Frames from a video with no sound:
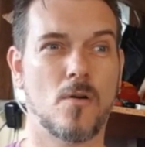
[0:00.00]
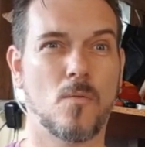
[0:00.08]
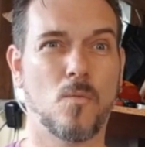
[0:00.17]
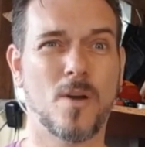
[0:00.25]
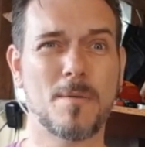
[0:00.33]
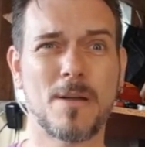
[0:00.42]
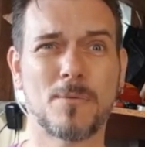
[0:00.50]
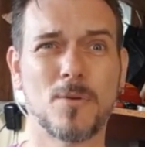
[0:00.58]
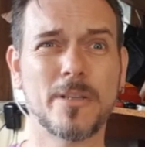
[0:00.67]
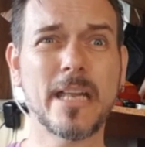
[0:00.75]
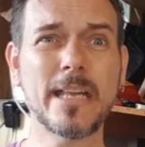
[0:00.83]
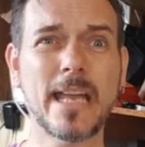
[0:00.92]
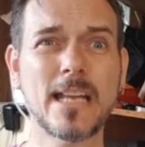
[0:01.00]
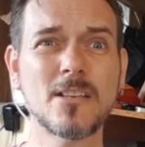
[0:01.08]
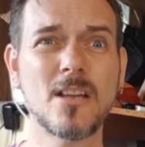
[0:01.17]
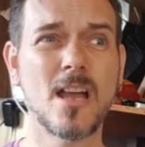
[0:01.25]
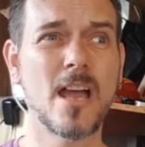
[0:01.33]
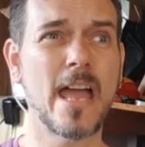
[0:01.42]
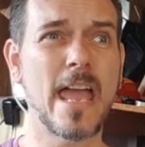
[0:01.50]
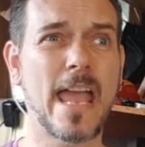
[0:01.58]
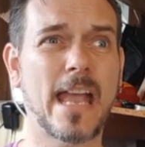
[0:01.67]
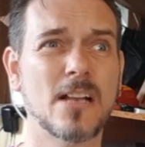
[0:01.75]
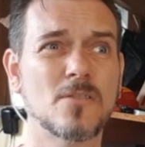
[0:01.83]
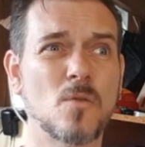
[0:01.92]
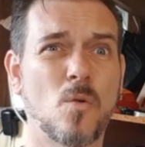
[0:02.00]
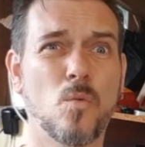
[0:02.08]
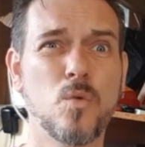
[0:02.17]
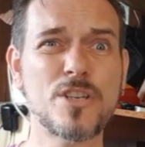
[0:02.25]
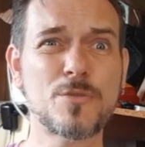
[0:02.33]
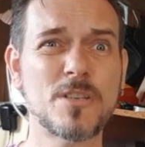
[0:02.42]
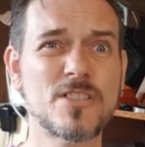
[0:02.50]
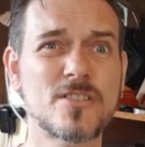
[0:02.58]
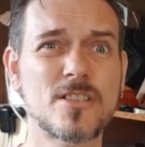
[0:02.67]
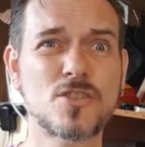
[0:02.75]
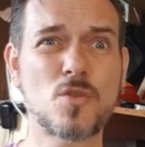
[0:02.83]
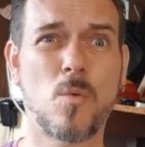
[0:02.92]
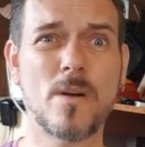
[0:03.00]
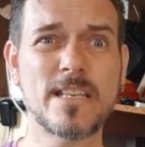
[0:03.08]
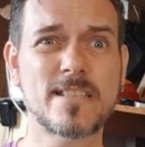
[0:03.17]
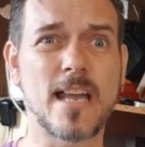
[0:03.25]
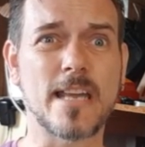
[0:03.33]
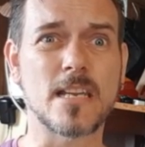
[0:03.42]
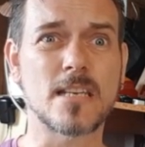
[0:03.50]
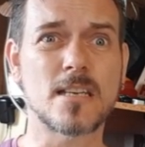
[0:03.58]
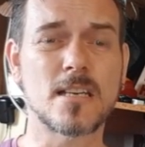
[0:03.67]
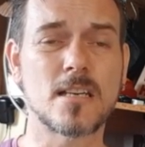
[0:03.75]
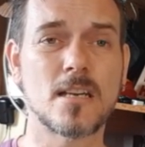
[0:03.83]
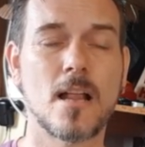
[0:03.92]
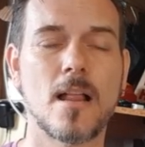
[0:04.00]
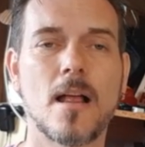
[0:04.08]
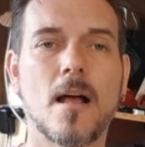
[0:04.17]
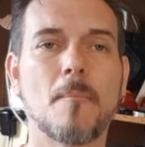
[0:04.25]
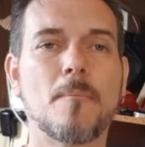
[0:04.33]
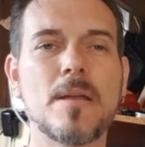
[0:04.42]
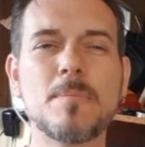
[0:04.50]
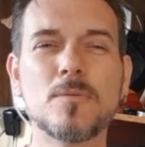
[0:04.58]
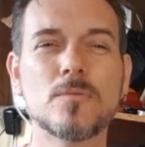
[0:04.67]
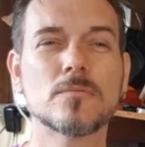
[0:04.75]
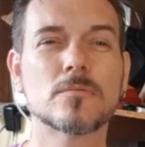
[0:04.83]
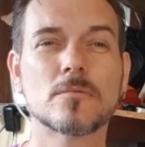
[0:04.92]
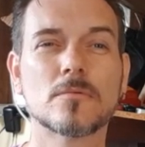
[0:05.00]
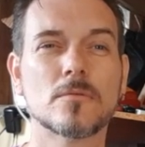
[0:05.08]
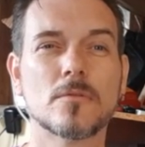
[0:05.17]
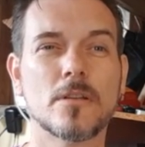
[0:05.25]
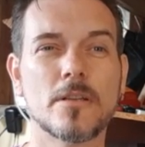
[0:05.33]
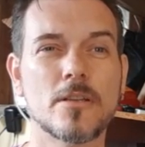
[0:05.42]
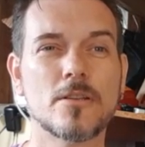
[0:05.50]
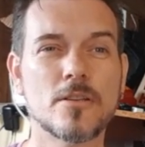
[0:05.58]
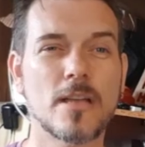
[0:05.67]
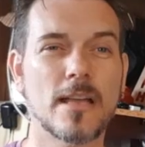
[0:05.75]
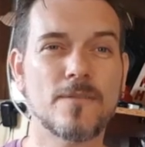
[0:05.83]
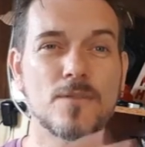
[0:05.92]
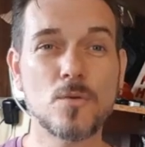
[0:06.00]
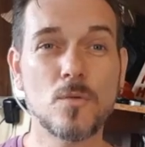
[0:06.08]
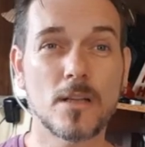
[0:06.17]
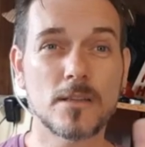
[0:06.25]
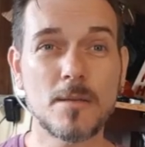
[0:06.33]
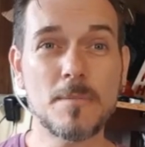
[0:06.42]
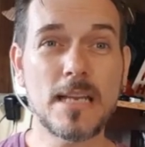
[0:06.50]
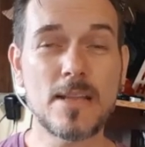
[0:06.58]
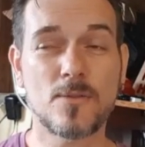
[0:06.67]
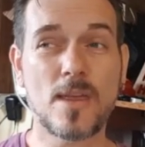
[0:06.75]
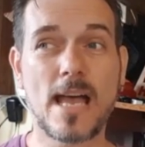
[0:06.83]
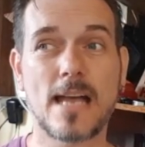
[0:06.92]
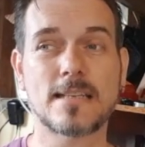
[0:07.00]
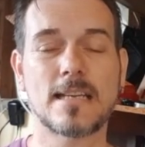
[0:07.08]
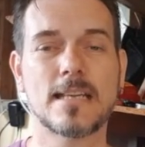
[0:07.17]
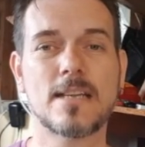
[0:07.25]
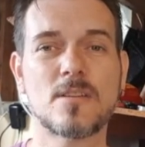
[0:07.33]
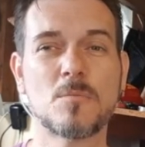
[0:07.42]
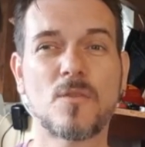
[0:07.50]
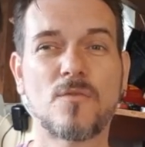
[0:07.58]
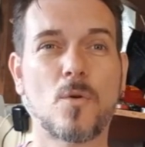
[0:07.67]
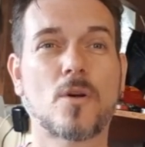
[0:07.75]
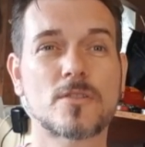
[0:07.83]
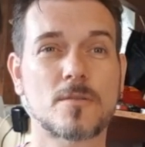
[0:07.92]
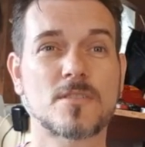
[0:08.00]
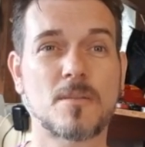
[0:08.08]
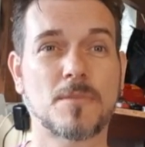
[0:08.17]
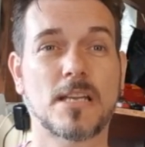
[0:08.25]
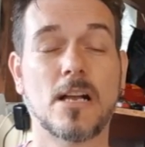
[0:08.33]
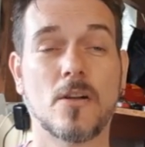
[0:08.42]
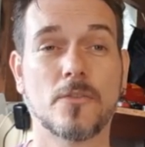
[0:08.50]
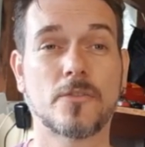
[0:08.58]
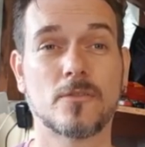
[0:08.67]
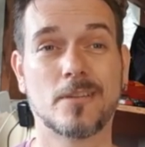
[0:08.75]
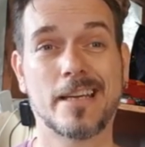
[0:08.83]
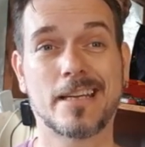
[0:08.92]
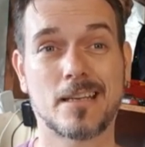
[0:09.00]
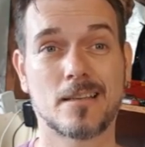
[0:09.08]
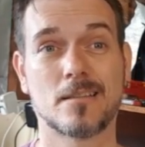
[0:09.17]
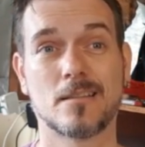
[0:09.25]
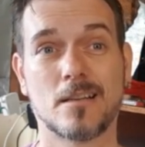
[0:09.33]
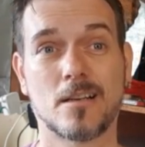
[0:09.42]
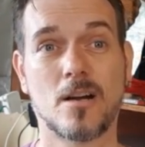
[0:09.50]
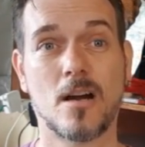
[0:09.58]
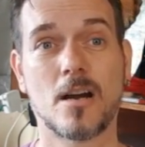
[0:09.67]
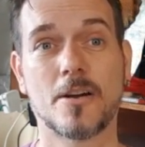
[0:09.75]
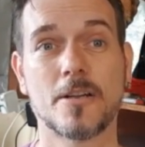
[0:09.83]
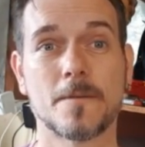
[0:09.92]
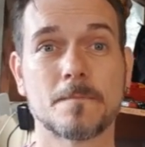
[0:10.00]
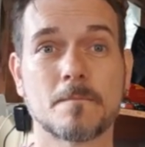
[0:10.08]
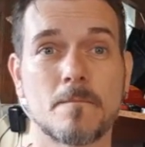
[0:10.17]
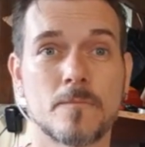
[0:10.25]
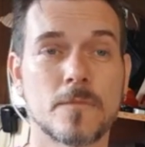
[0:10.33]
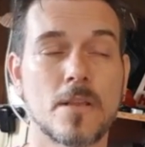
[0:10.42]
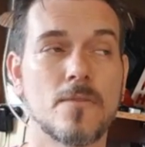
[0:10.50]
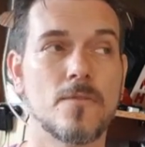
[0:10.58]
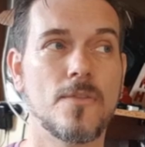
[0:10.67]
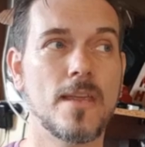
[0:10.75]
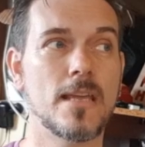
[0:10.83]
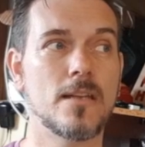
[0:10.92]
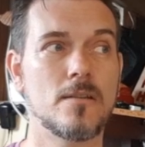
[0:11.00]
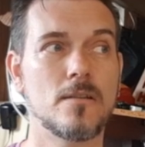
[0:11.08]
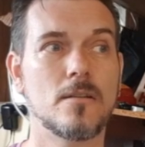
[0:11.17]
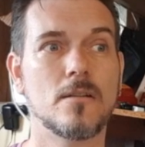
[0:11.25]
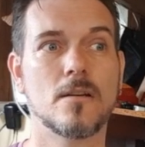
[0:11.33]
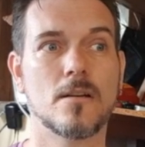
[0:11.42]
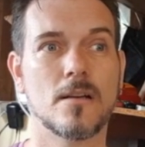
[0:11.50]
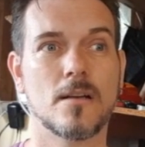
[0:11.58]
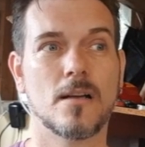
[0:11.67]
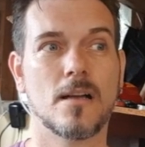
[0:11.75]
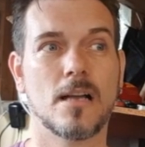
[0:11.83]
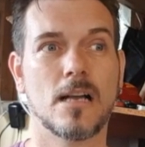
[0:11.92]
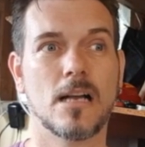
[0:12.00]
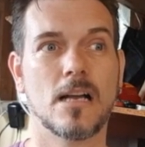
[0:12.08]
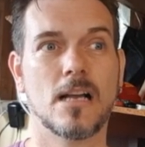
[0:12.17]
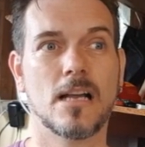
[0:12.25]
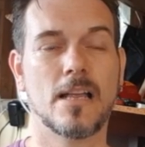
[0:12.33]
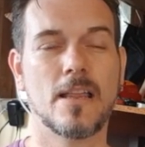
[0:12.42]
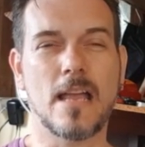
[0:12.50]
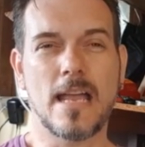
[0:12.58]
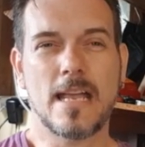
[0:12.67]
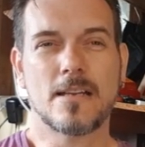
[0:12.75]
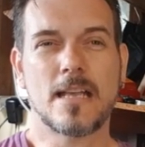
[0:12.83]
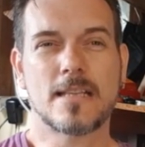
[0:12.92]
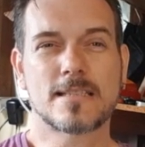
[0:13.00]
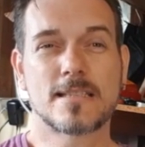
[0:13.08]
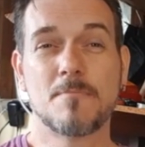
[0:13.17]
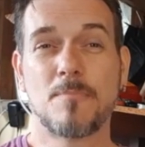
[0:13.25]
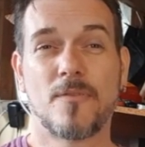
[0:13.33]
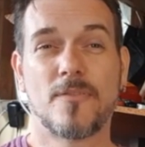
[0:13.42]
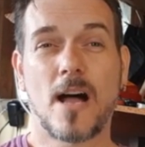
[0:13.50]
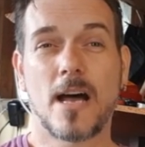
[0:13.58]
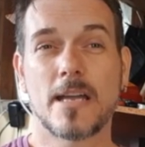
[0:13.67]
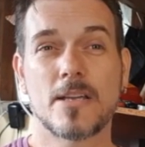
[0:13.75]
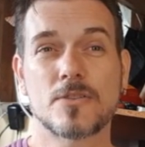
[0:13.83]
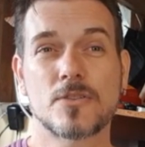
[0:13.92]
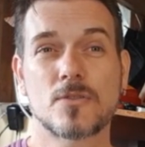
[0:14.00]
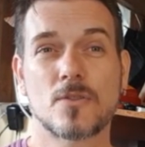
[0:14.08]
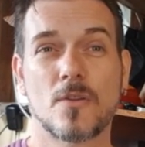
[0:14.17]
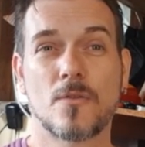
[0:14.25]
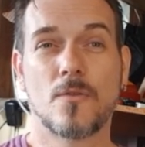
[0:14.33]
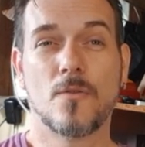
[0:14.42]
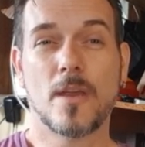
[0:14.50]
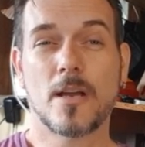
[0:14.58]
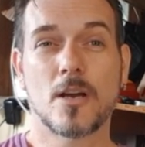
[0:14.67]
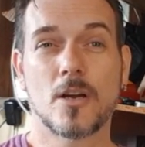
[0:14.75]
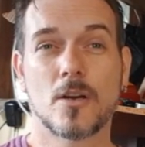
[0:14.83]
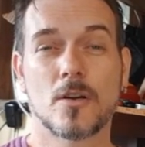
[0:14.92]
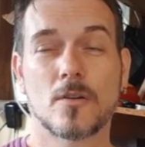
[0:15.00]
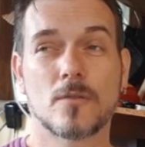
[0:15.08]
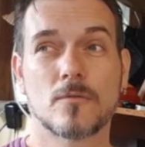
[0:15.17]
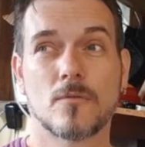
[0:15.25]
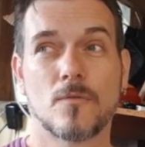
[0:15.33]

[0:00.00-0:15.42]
What am I rolling again? And which one's the 20-sided? People, if you eliminate that and get them to focus on something else, like a card, then it simplifies their